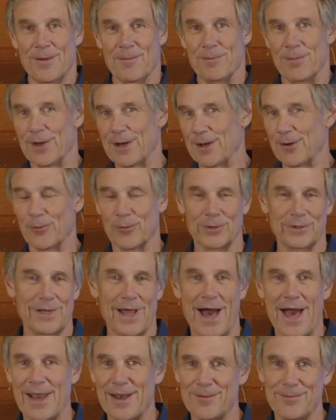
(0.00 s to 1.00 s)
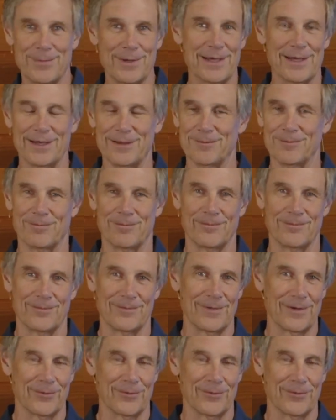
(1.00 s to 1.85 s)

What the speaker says: but it would not have been